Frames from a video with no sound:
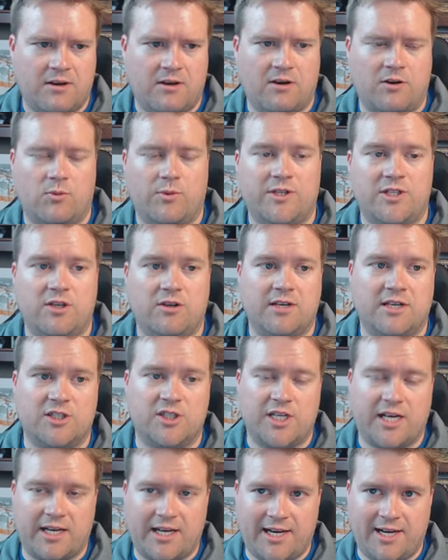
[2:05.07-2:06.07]
or which you can
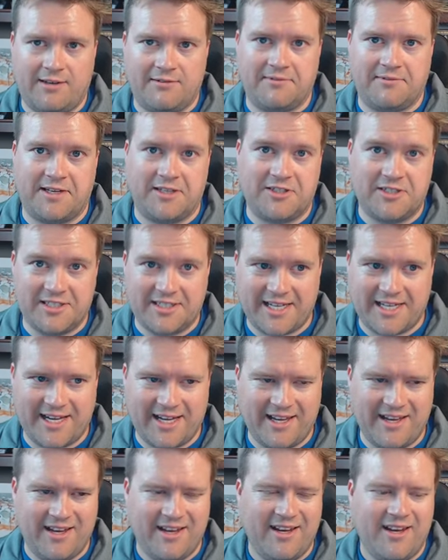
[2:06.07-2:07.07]
check out, I should
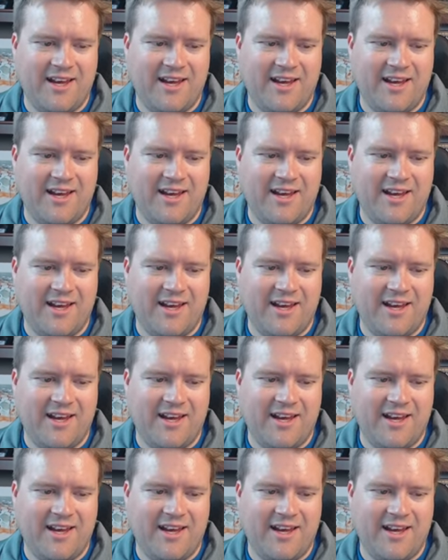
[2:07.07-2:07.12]
say.